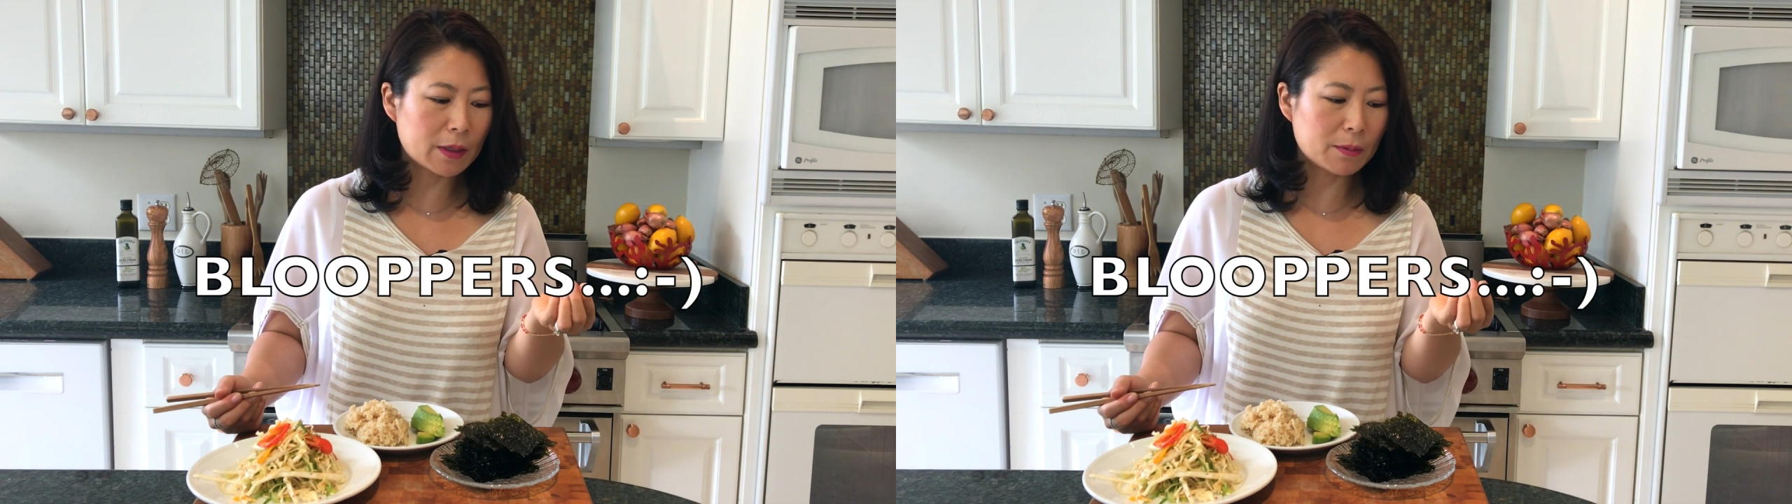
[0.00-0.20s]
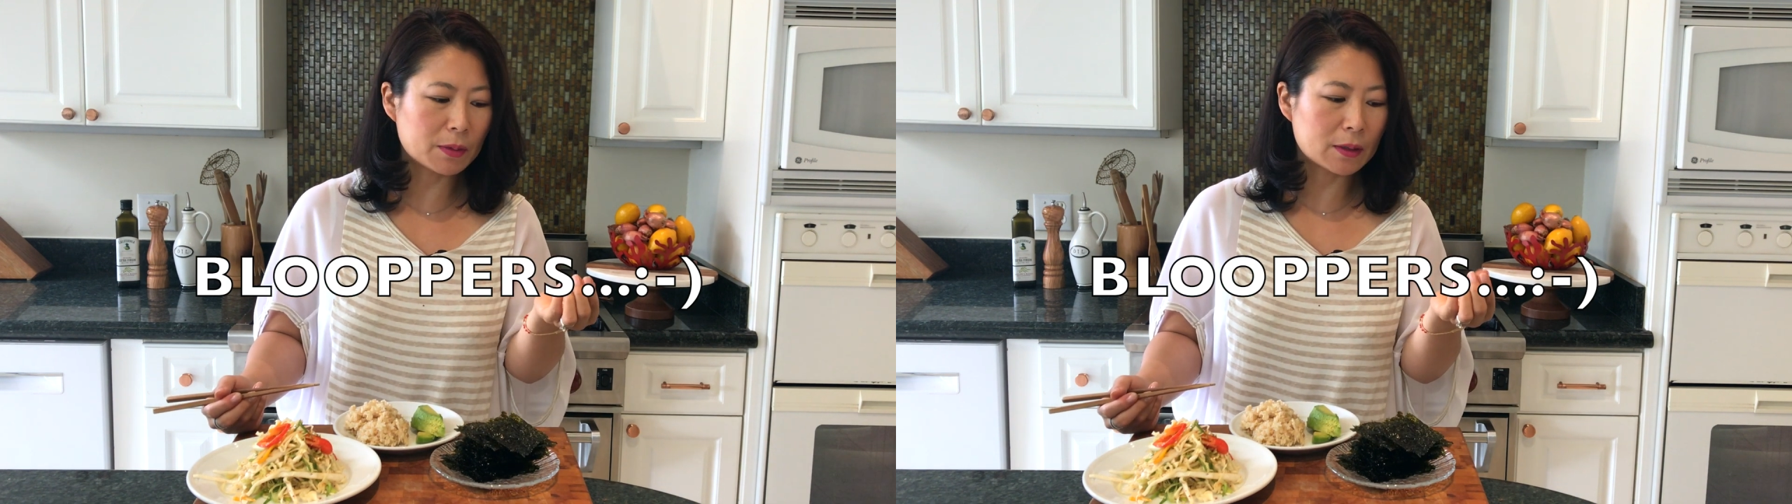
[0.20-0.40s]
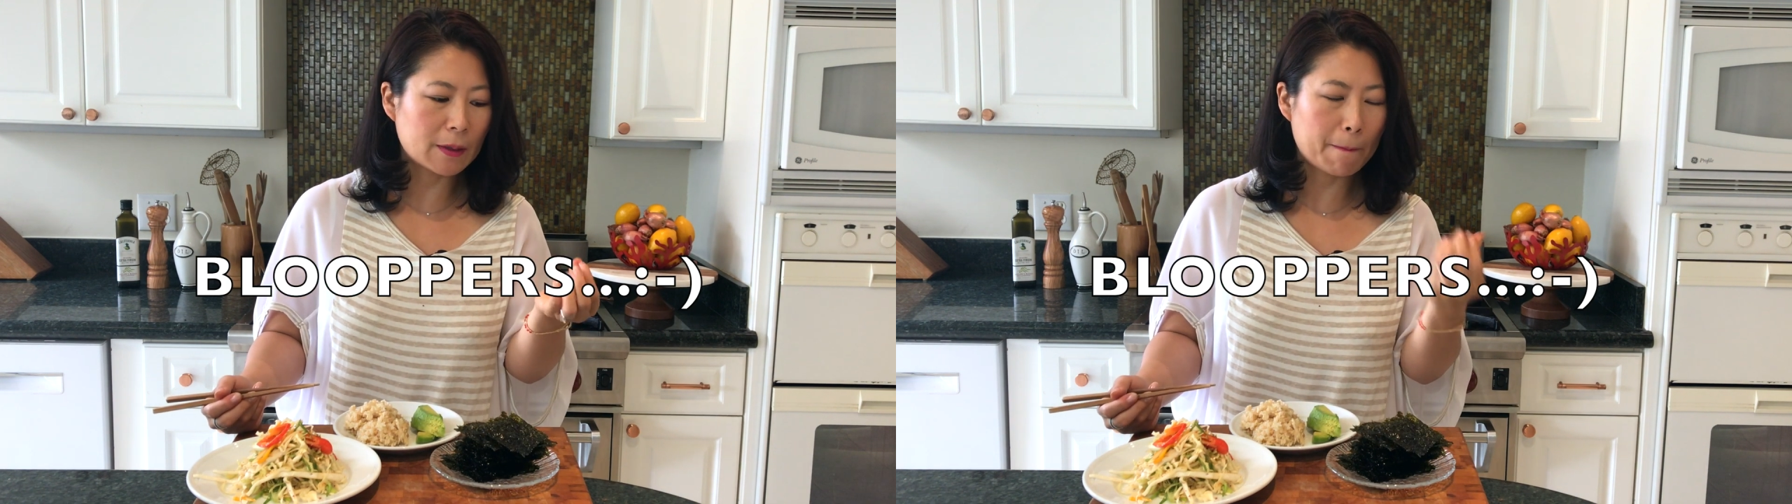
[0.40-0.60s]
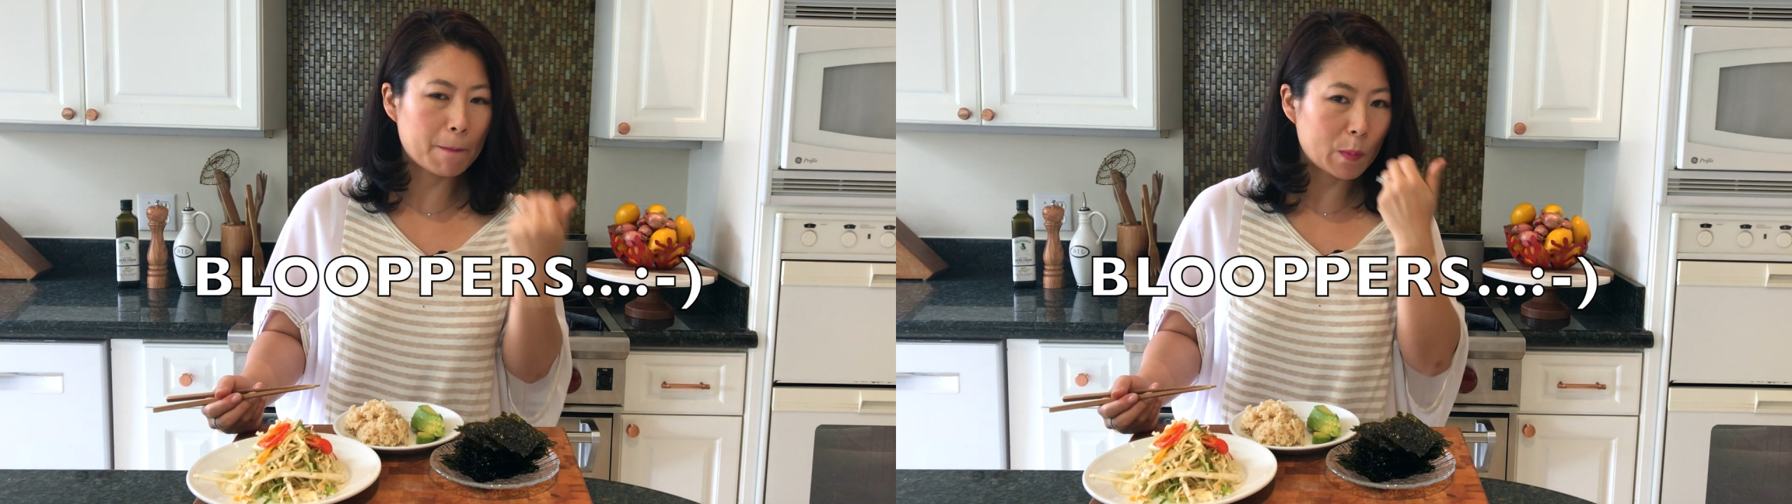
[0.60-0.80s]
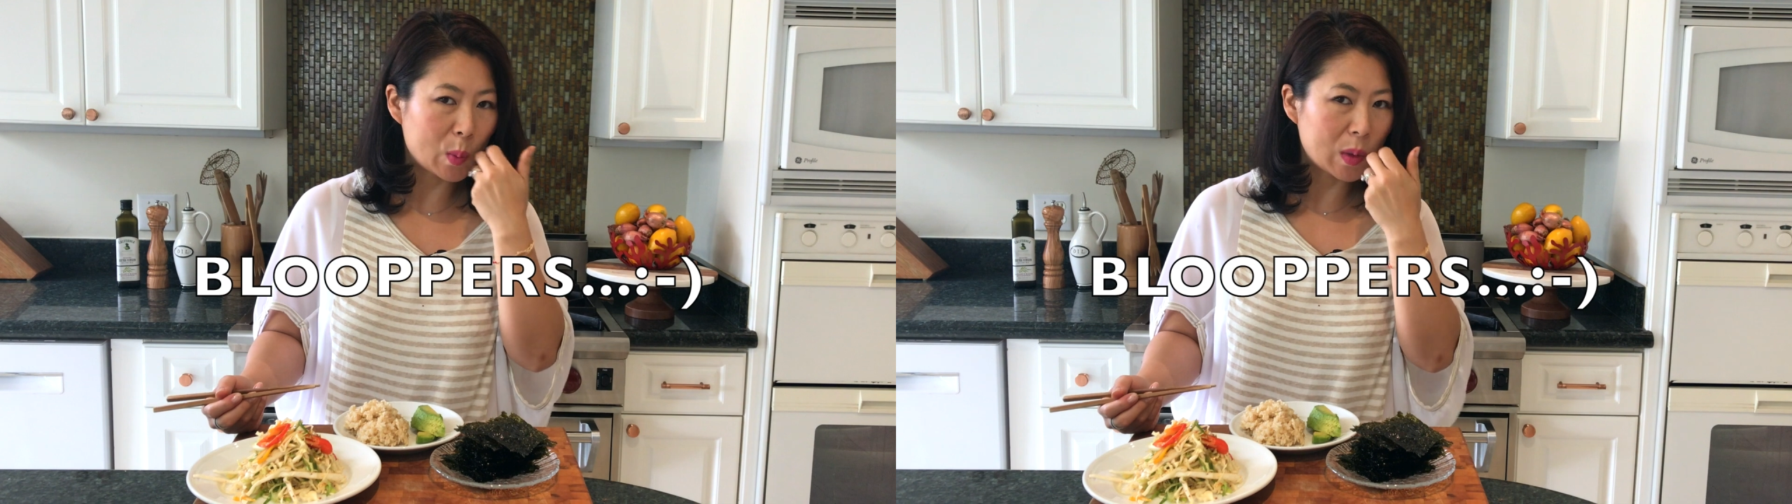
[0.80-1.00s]
lips.
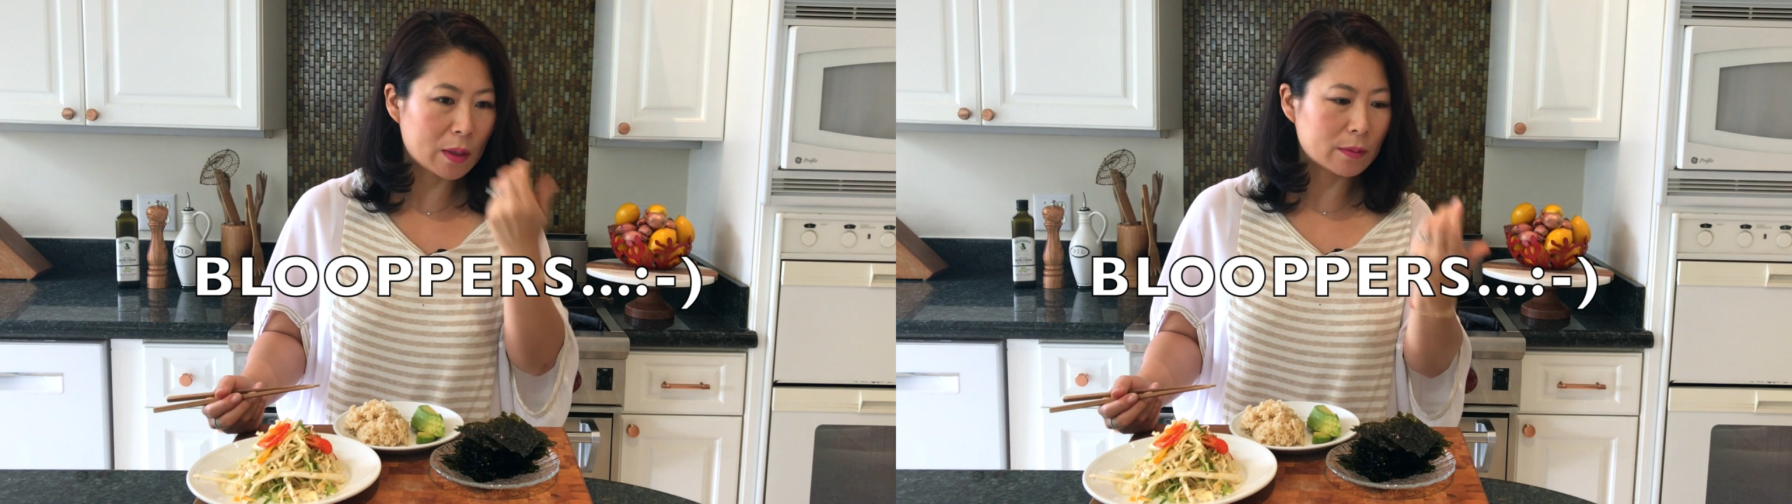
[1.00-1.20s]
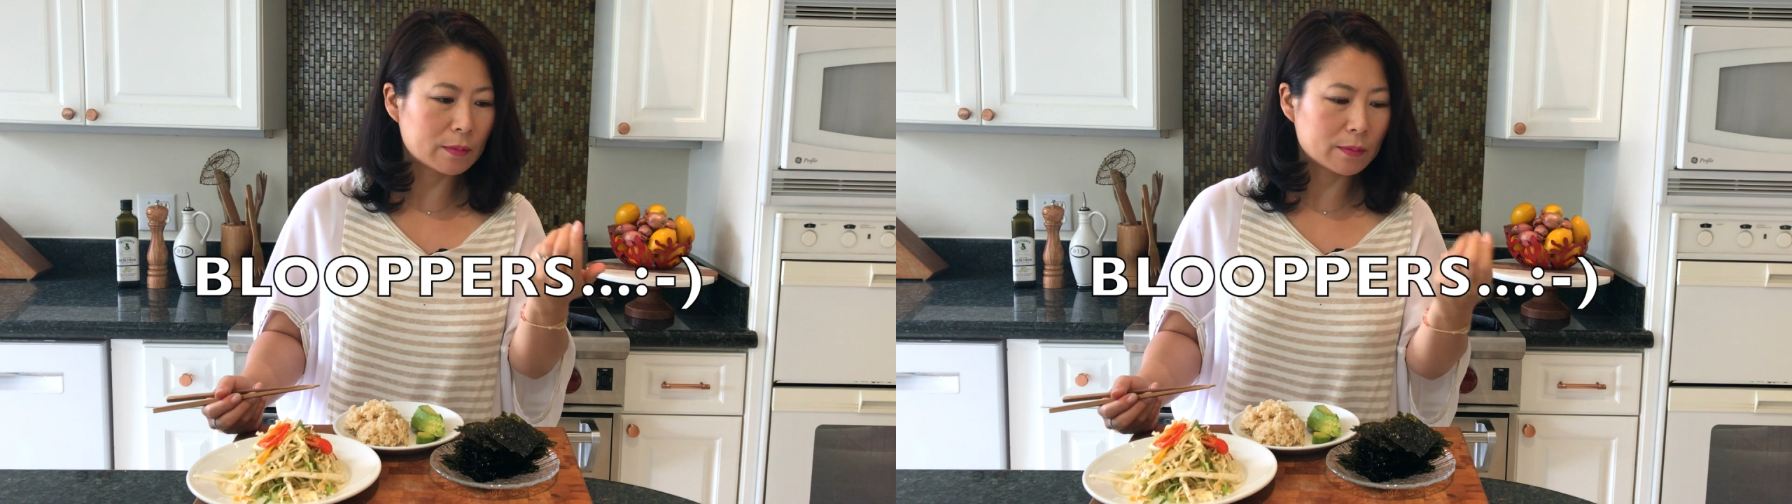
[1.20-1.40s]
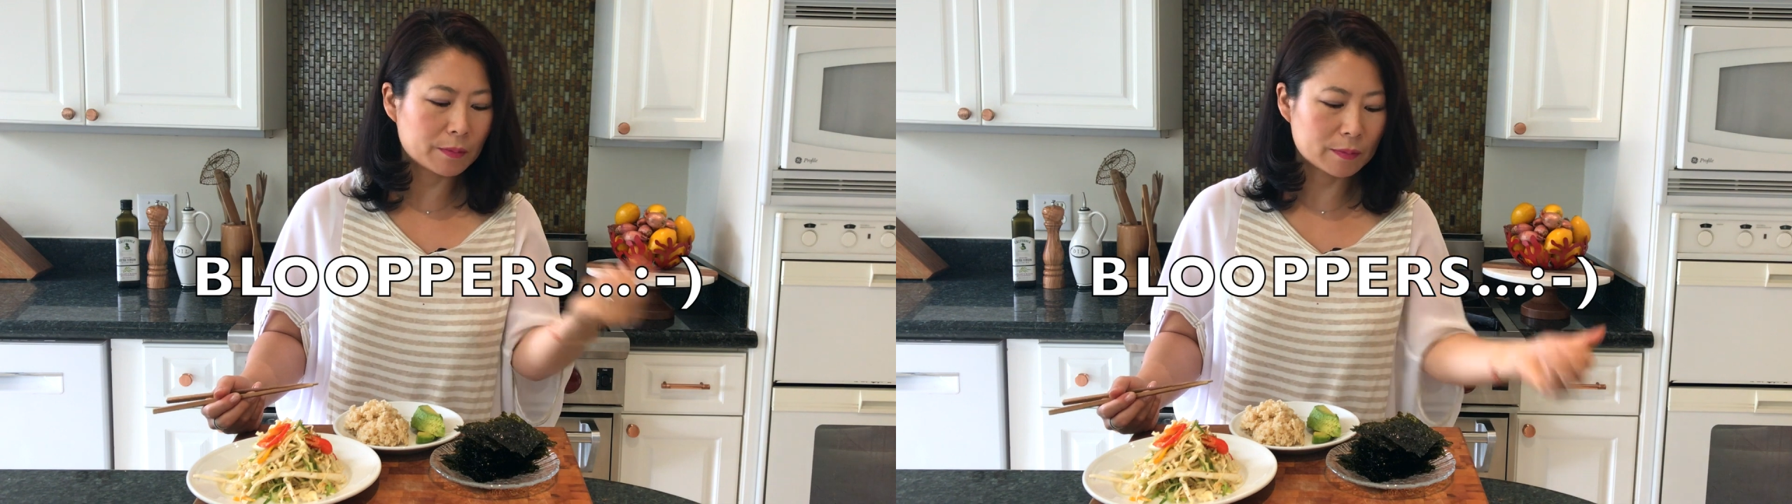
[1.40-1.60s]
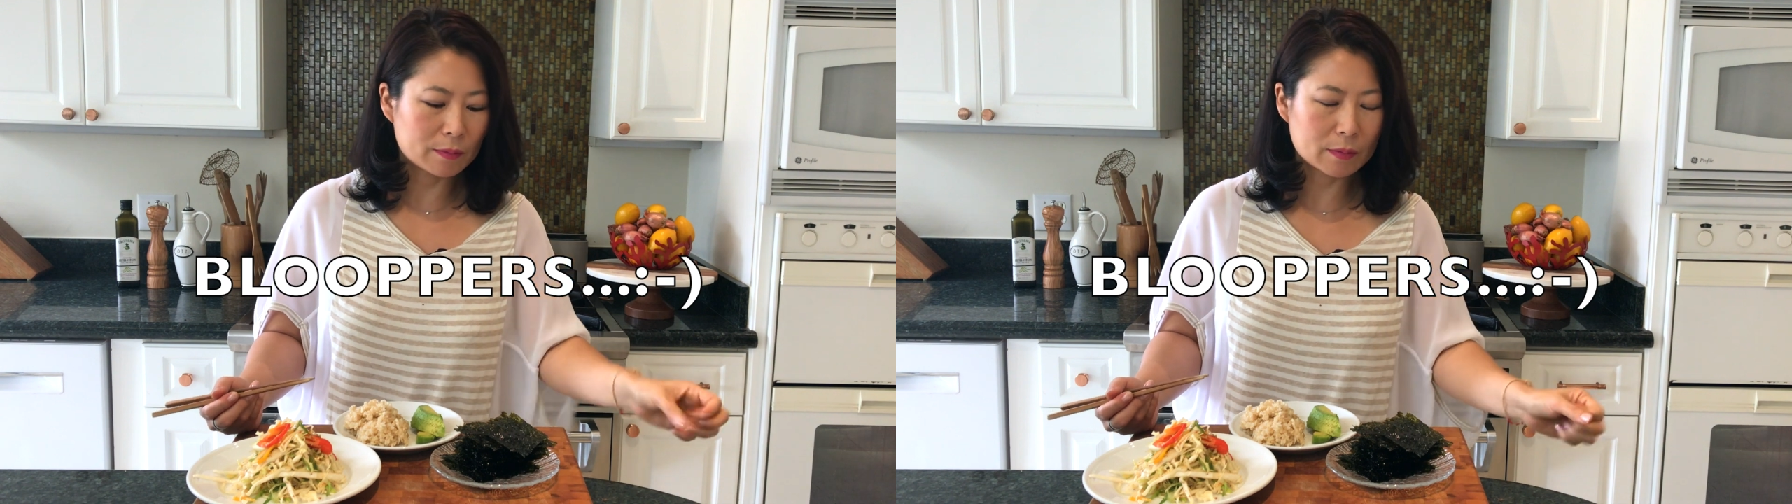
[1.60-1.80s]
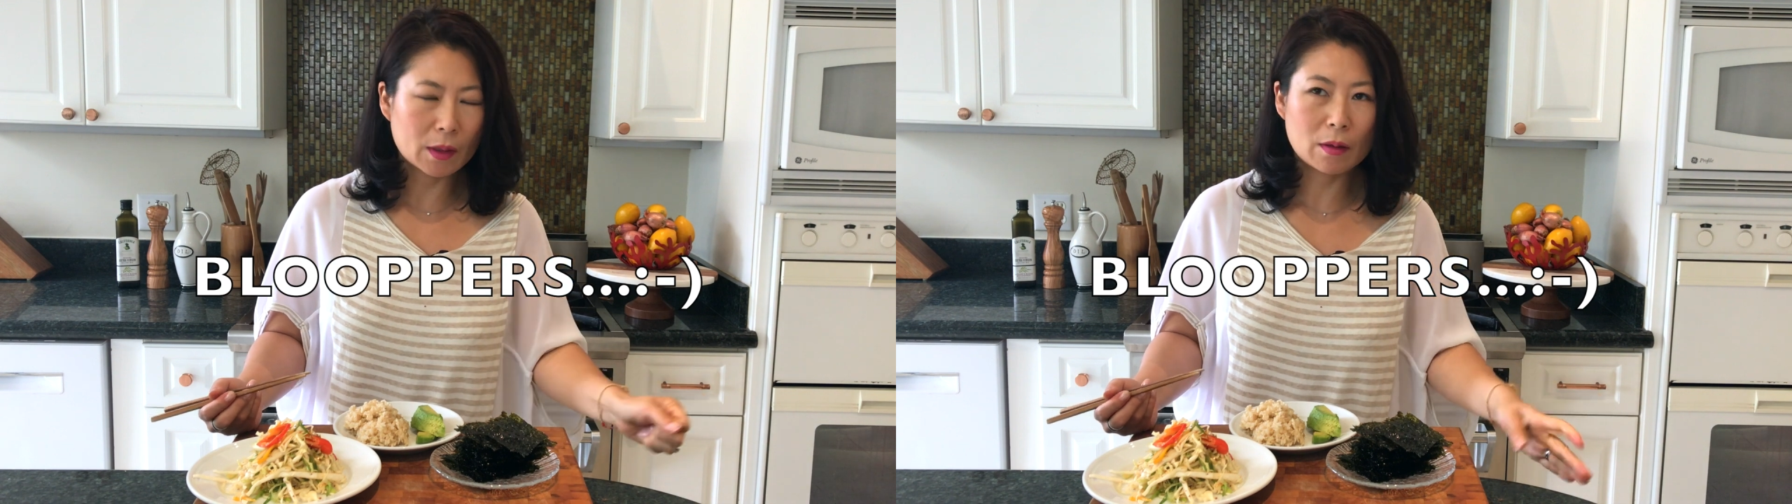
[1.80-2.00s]

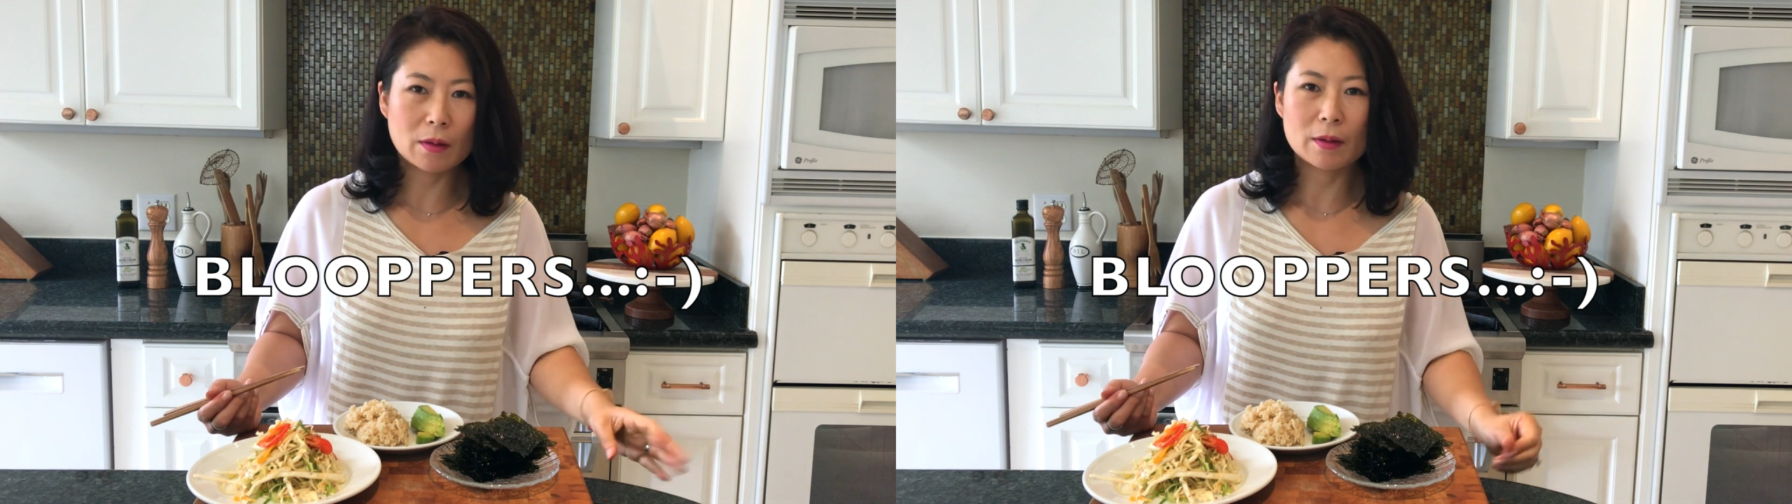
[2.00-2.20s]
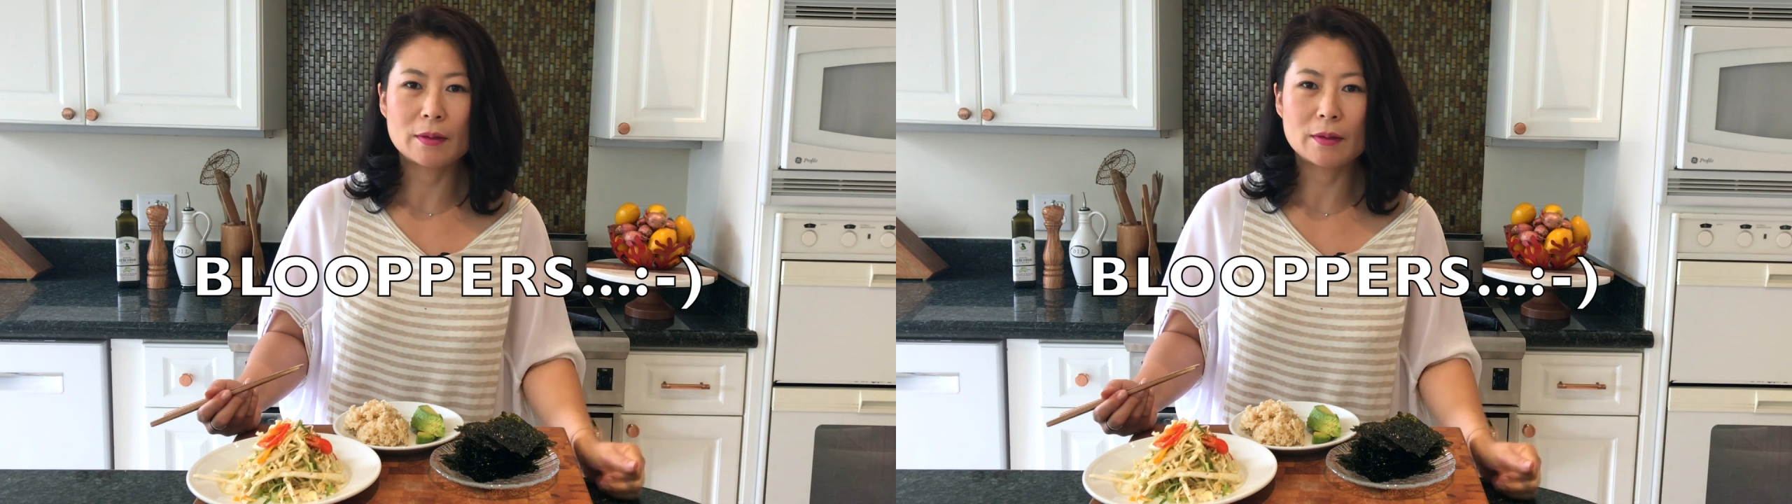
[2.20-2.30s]
Ugh.